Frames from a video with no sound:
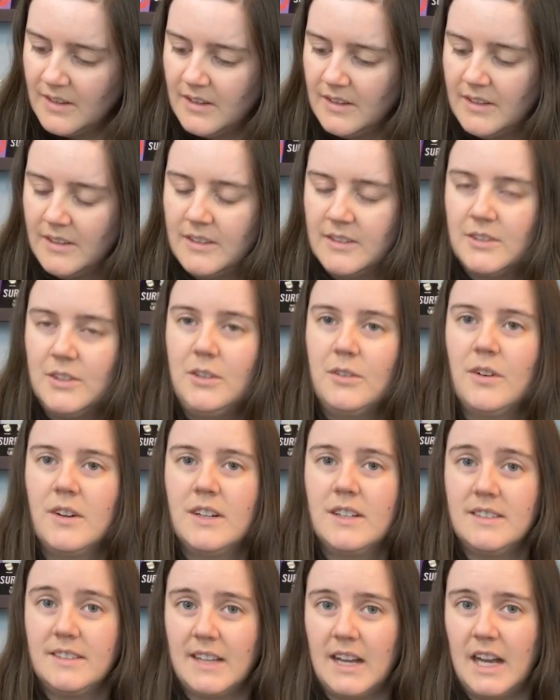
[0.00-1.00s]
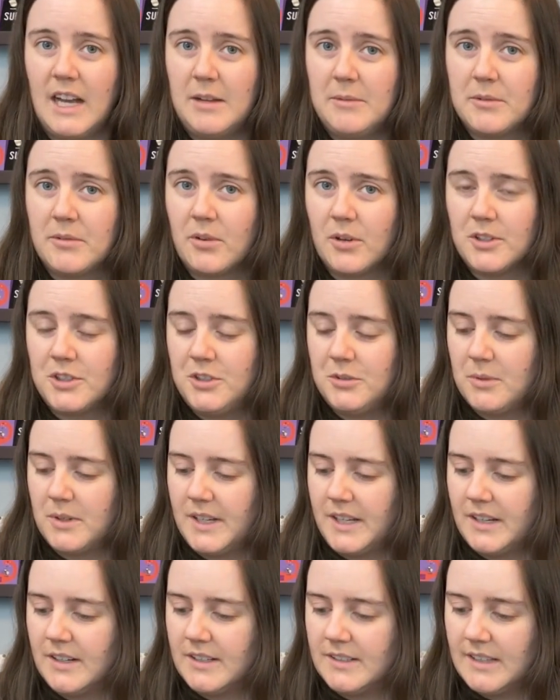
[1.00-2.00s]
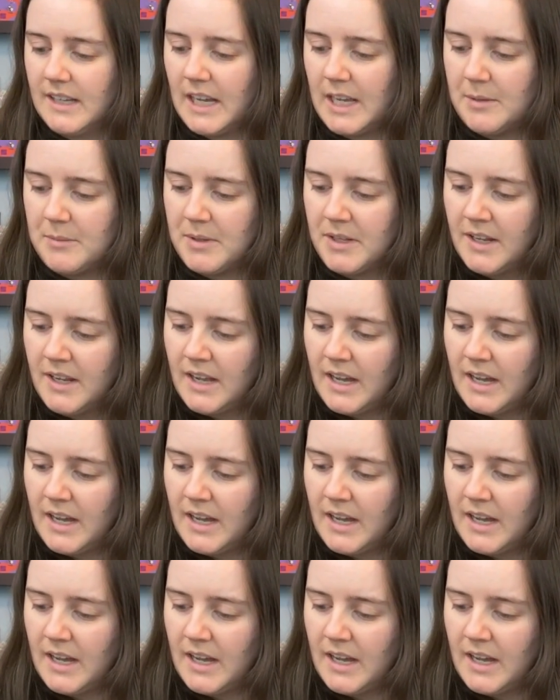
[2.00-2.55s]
So you've heard it dimed. Of course, you want to hear it dimed.